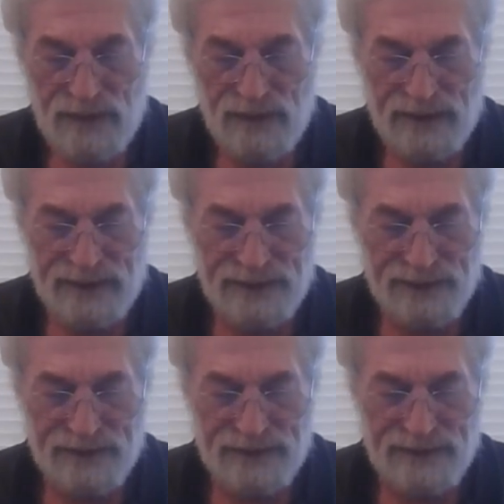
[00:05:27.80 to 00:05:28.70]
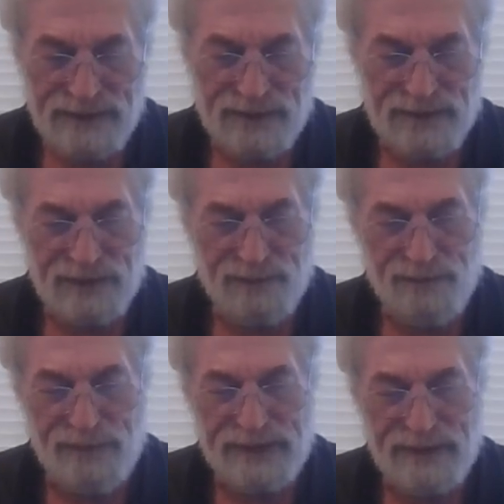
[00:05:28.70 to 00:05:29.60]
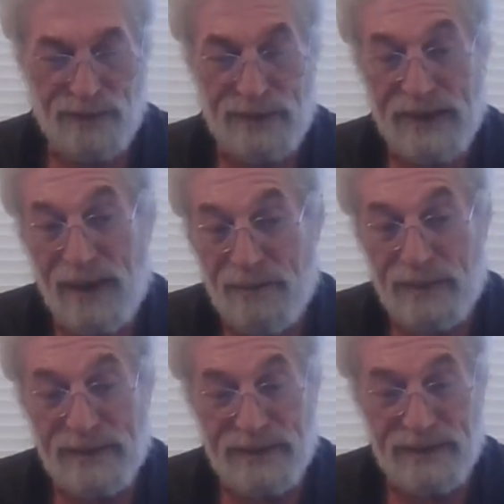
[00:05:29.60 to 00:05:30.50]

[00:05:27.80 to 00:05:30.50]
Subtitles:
All right, this has been known to help.